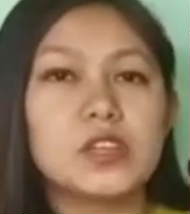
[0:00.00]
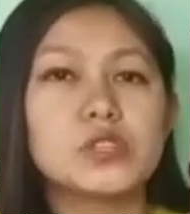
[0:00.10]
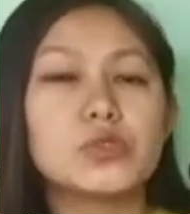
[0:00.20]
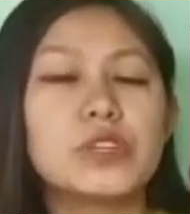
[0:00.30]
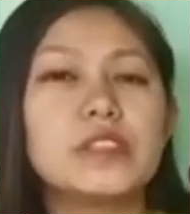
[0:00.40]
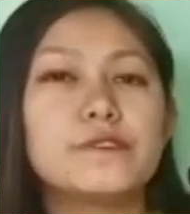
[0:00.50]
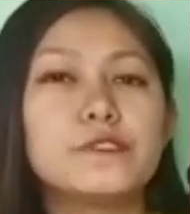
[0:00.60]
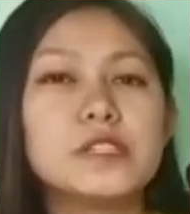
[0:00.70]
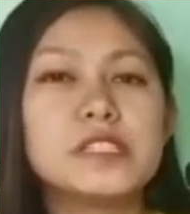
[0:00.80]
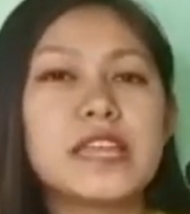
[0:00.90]
So in the
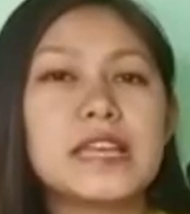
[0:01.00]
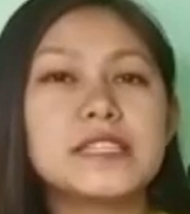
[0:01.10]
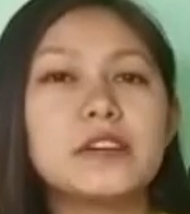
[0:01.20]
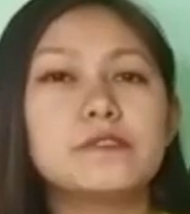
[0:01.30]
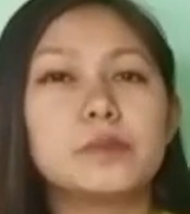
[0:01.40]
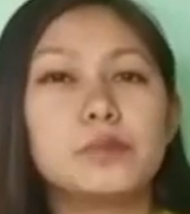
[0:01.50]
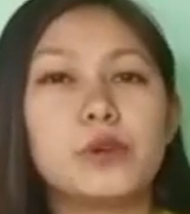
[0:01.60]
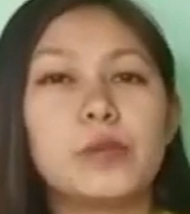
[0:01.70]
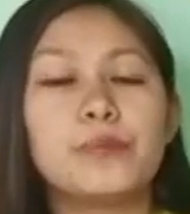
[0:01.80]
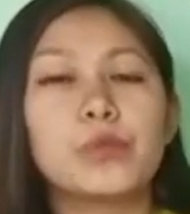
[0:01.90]
first stanza of the
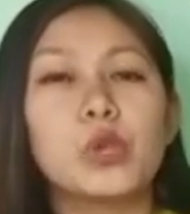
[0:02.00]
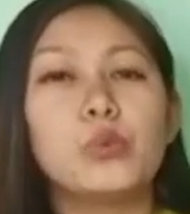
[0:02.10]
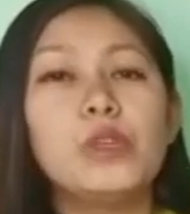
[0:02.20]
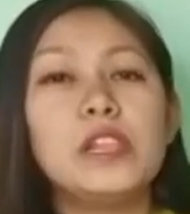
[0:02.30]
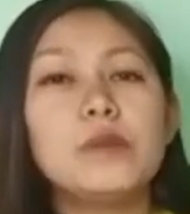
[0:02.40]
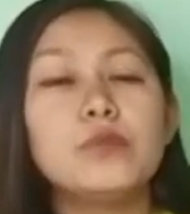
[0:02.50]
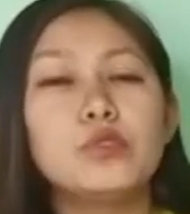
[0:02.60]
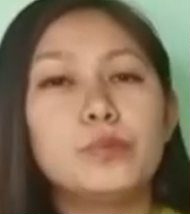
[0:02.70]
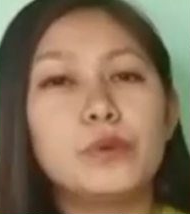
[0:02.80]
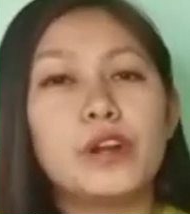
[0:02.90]
poem, William
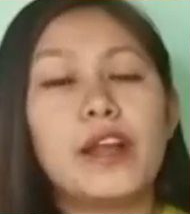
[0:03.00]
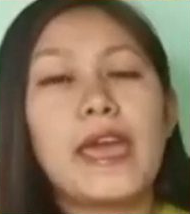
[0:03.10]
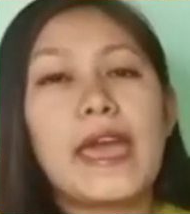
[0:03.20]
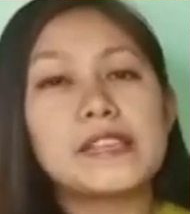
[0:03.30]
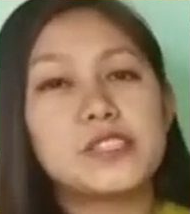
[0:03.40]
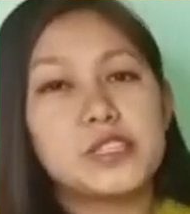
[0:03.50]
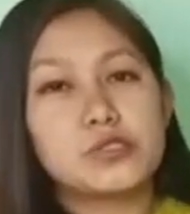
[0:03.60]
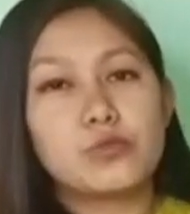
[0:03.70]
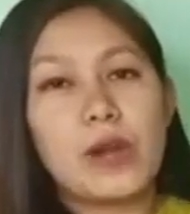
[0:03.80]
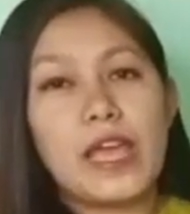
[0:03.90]
Cowper has
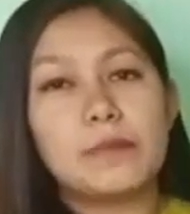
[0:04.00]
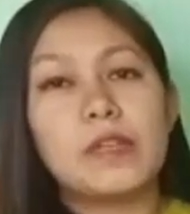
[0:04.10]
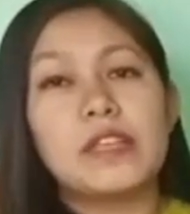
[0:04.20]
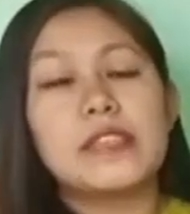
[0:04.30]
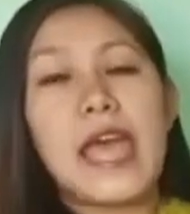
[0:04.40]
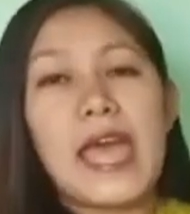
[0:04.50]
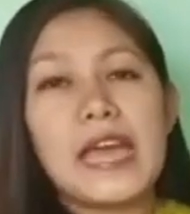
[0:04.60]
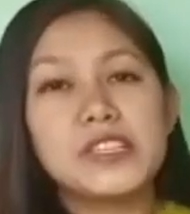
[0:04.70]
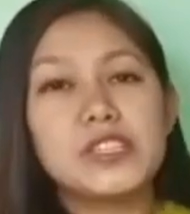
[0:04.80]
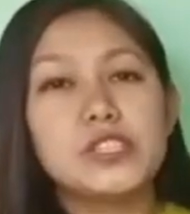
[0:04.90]
described the
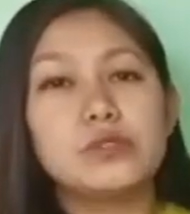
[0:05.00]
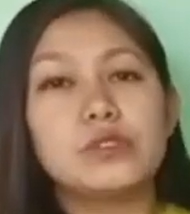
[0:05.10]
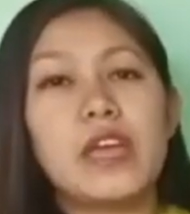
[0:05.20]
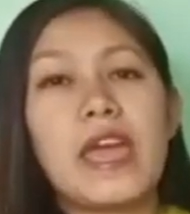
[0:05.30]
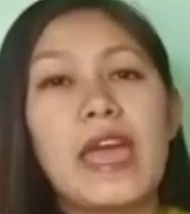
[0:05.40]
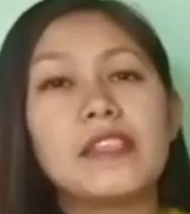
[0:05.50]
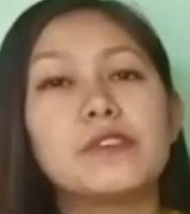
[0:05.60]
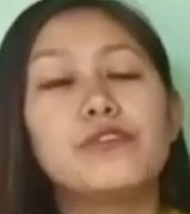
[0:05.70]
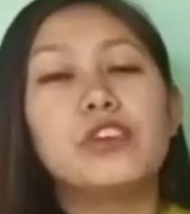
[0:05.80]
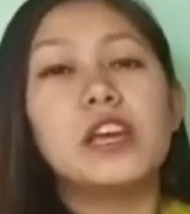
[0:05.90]
attitude and the
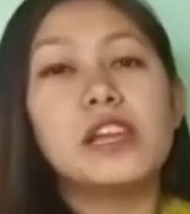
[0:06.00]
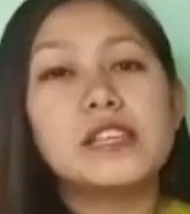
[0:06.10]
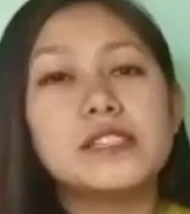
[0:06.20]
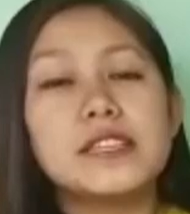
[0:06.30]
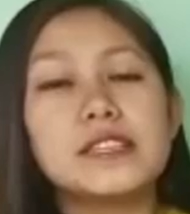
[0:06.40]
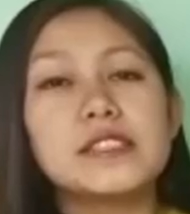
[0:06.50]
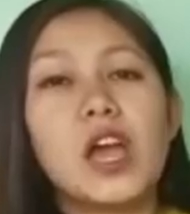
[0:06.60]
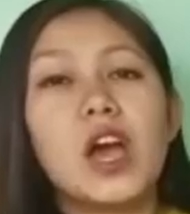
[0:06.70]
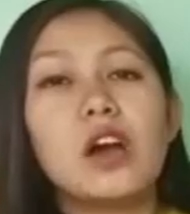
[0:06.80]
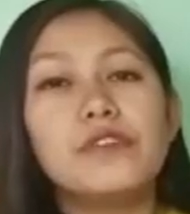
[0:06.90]
fearlessness
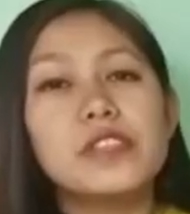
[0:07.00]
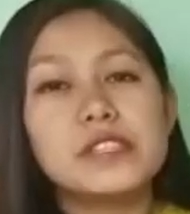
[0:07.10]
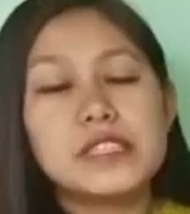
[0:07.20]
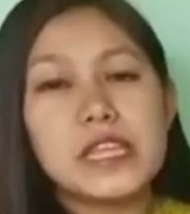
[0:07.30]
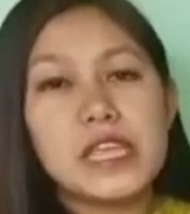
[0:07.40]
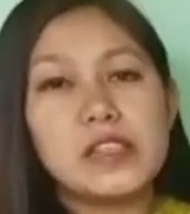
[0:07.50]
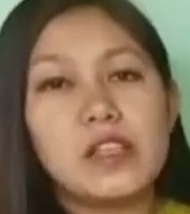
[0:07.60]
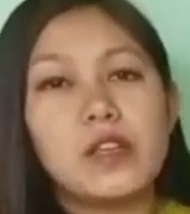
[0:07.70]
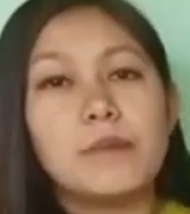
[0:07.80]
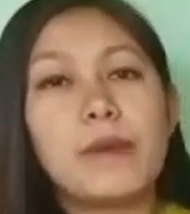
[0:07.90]
of the snail
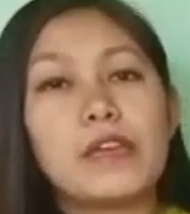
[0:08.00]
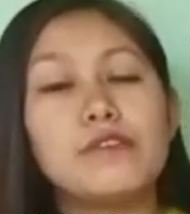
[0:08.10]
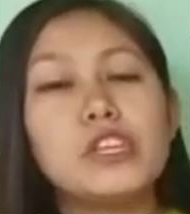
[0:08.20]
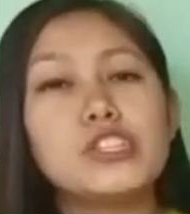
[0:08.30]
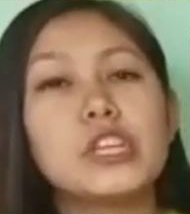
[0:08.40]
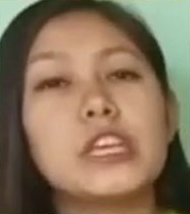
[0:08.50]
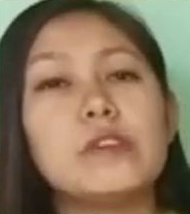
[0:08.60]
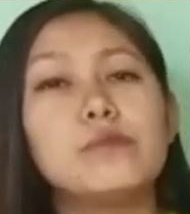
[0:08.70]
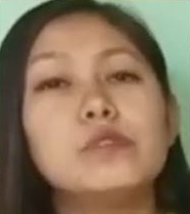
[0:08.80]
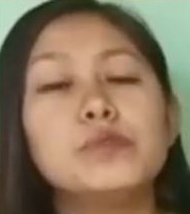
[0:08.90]
by which he
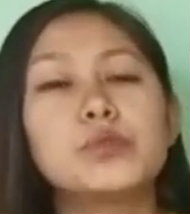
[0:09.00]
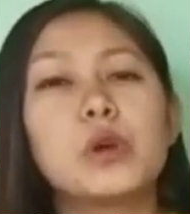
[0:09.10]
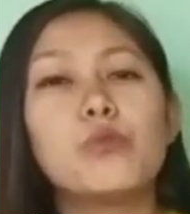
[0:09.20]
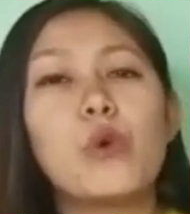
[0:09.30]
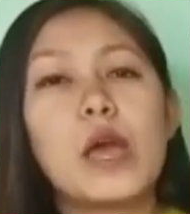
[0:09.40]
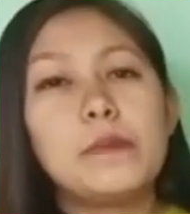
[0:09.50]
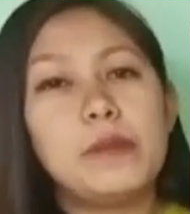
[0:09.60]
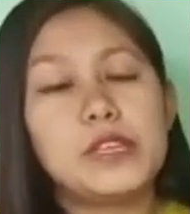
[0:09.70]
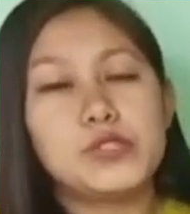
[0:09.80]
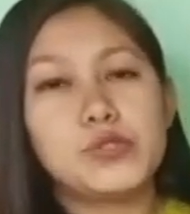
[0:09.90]
moves from one
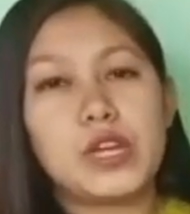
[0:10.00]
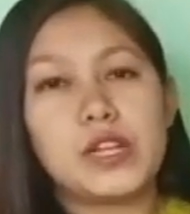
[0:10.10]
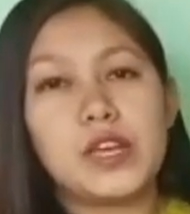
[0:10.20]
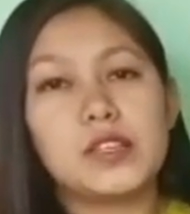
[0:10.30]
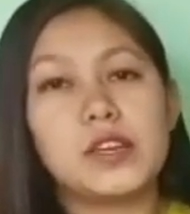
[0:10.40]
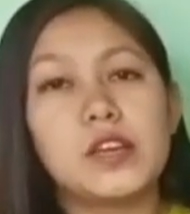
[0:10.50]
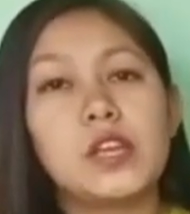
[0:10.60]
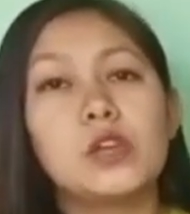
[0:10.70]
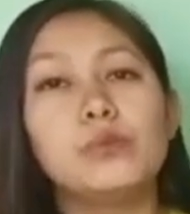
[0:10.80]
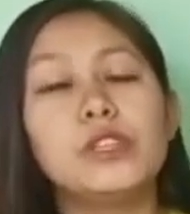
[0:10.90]
place to another
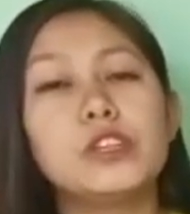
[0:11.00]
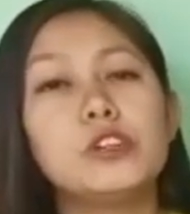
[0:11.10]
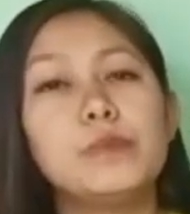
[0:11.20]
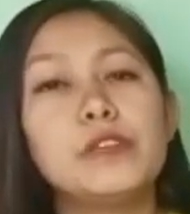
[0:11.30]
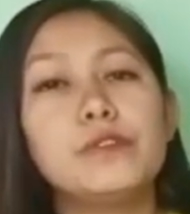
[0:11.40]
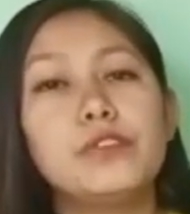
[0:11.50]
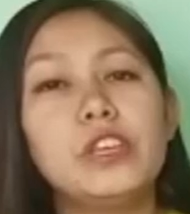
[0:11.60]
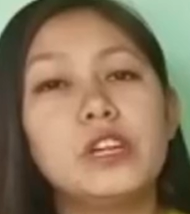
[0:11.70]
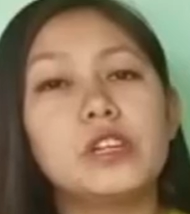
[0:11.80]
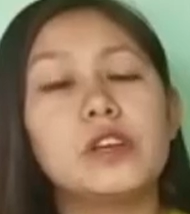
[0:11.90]
without being
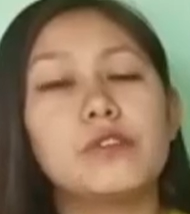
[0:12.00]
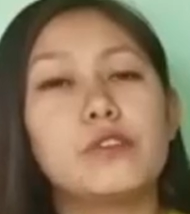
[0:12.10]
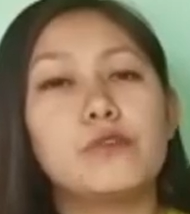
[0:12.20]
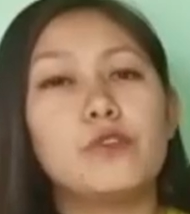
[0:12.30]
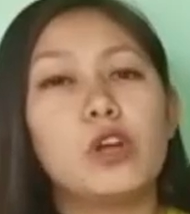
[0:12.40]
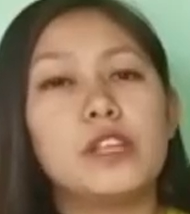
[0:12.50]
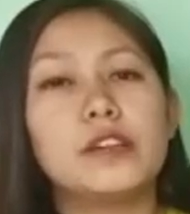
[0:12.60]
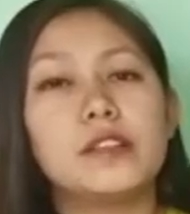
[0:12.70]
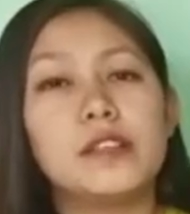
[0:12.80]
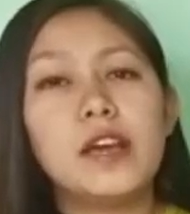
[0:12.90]
feared from falling
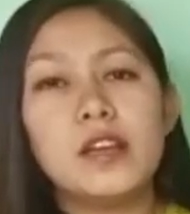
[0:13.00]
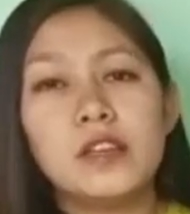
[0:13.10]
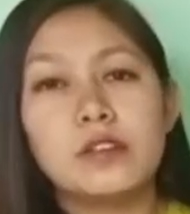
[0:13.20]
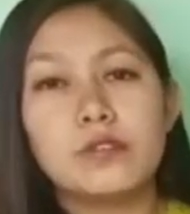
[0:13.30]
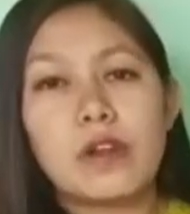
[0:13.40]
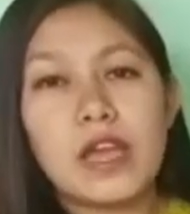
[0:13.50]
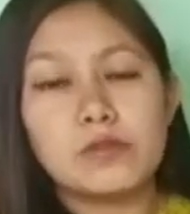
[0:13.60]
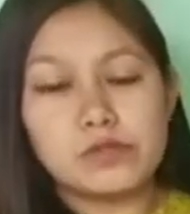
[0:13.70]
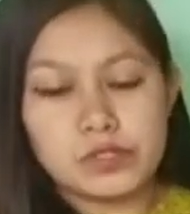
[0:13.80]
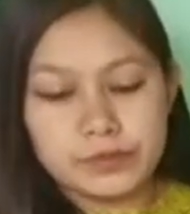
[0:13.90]
on the ground.